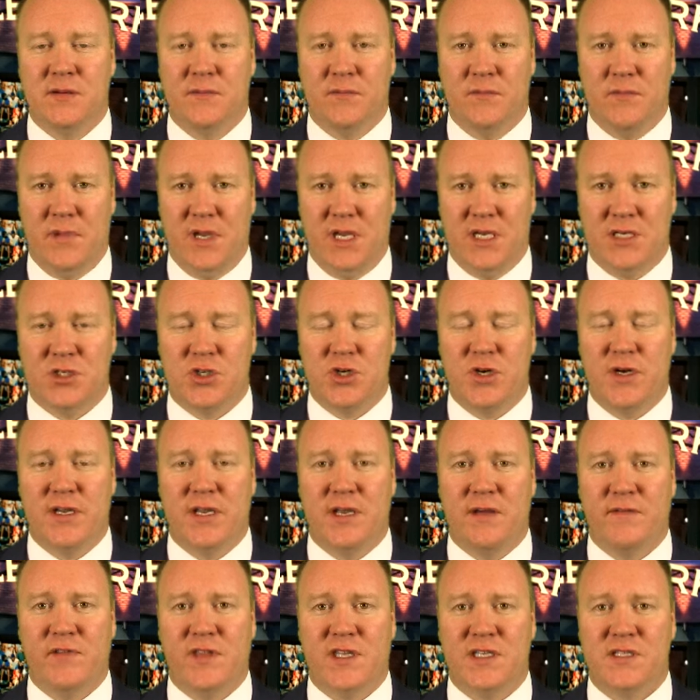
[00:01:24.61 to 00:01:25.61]
Make sure you
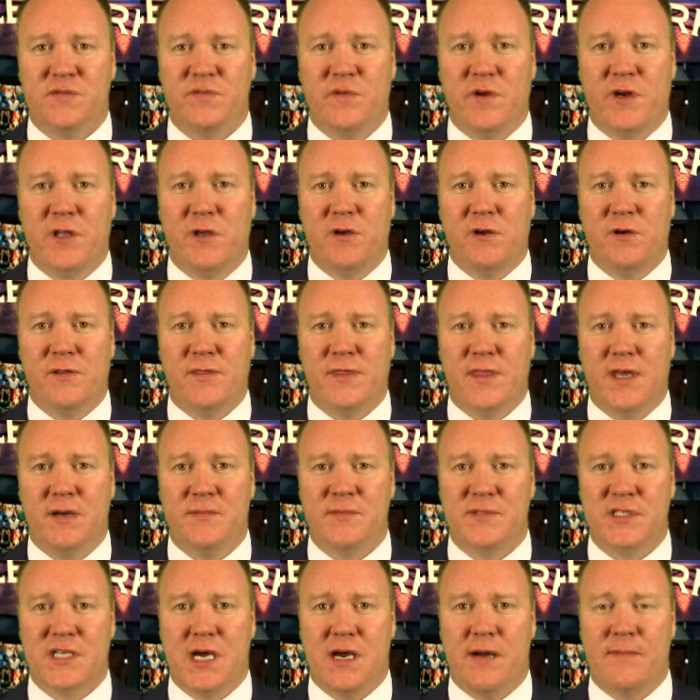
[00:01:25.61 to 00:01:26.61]
give this video a
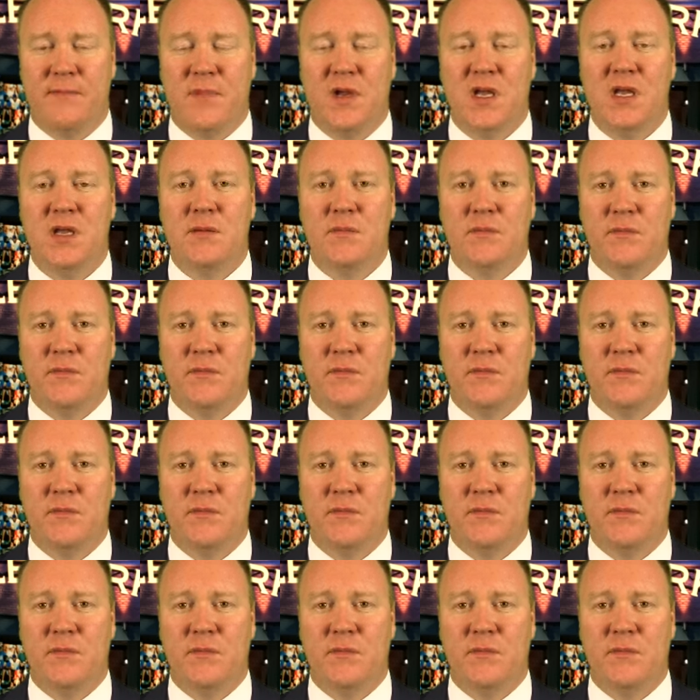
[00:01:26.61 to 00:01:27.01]
thumbs up.